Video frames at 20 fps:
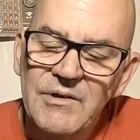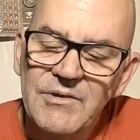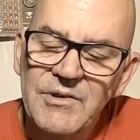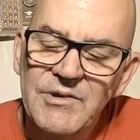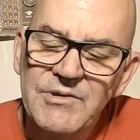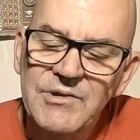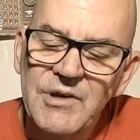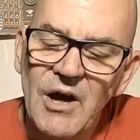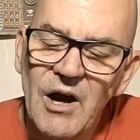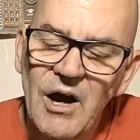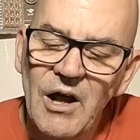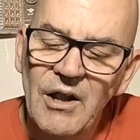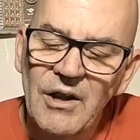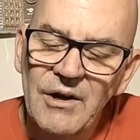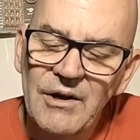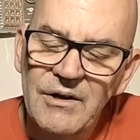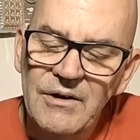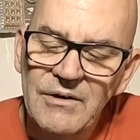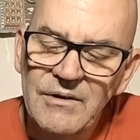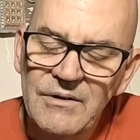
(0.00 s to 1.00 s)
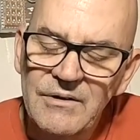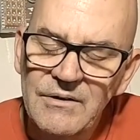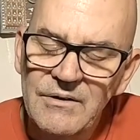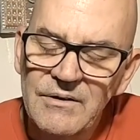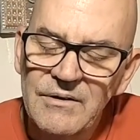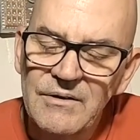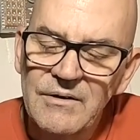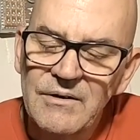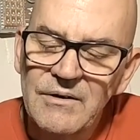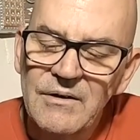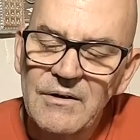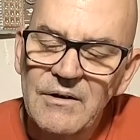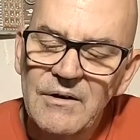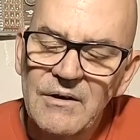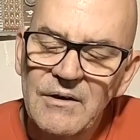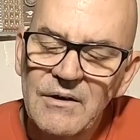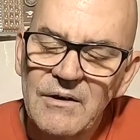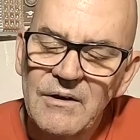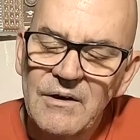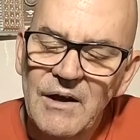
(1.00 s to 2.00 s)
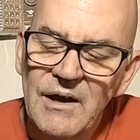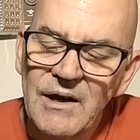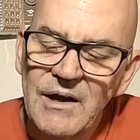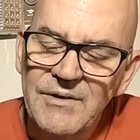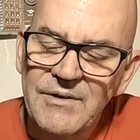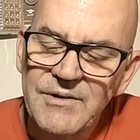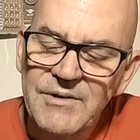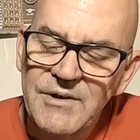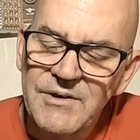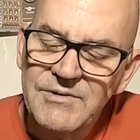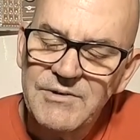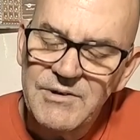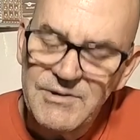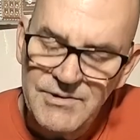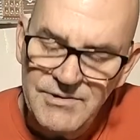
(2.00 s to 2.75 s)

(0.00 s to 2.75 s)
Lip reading: this collar, like I said,